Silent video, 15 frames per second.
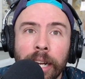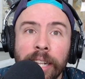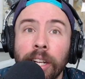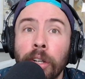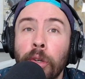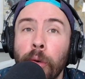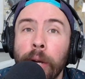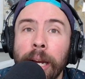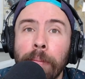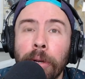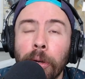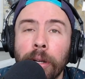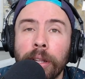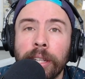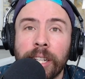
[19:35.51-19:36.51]
It's a dream
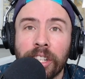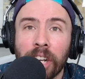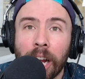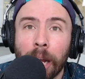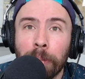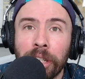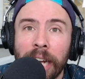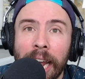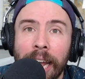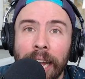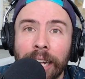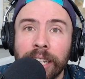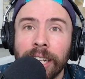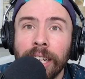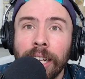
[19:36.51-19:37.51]
doing this job, she
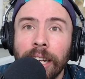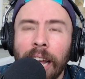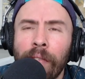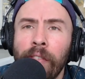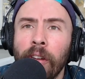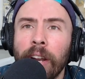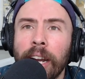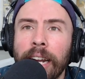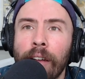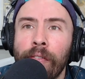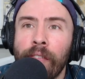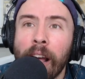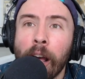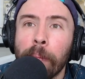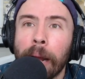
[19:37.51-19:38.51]
adds. I feel like I
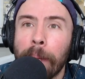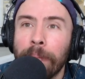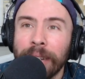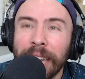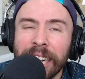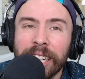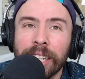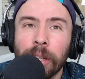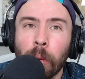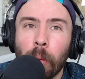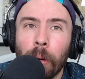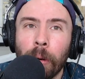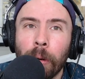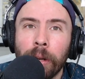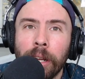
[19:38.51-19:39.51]
found my place in the
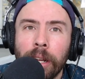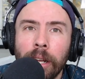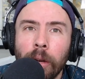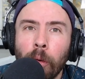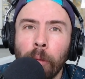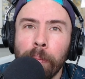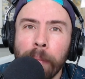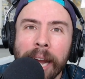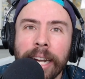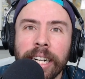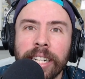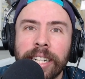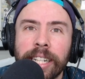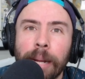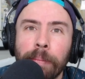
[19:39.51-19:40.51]
world we're
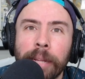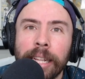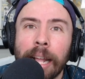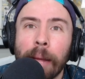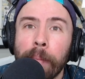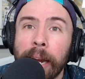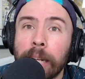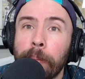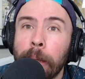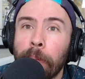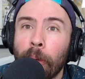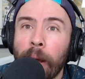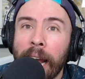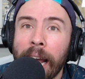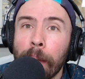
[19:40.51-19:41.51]
making something that makes
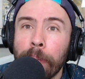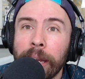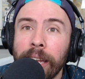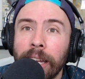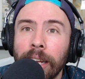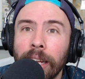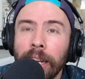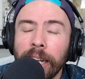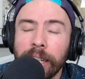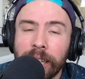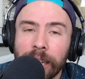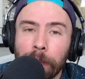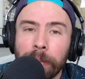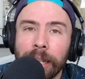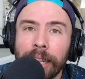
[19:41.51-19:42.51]
people happy and
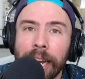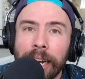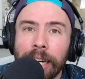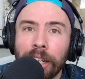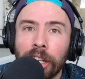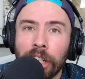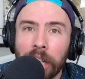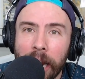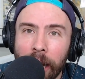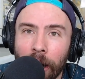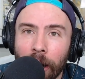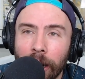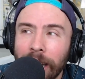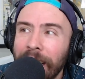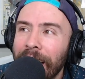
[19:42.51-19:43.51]
something they can
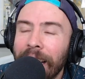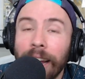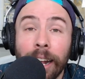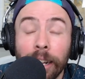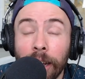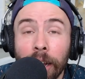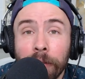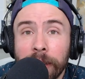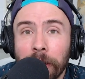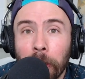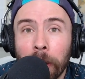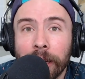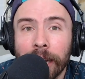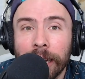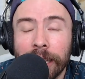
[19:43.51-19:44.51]
share. I love
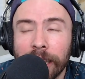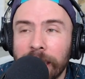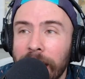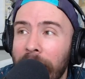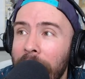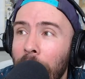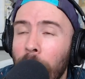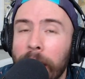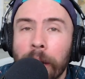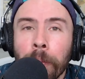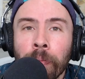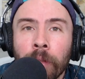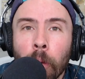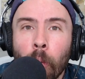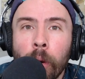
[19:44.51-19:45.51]
stories like this. I agree.
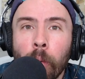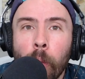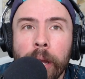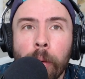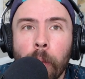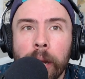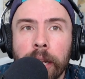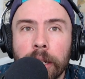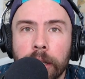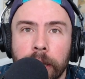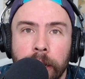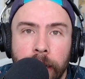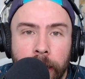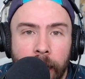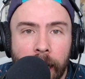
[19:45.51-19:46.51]
When we
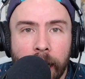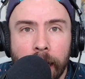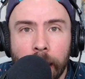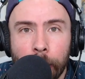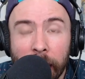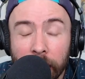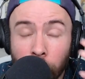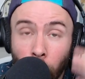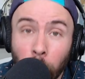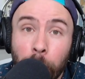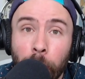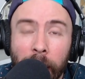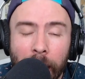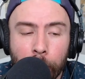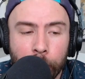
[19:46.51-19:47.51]
went uh, as
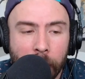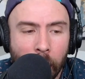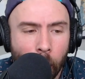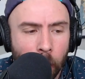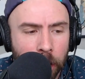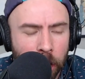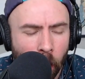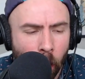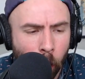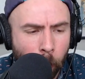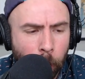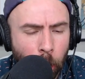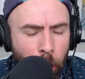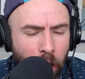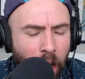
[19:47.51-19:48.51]
Homebrew Happy Hour to
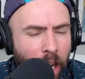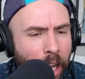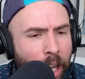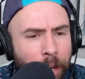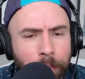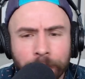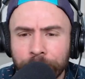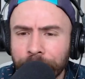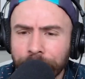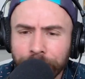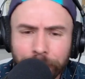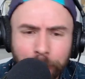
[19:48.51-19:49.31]
Homebrew Con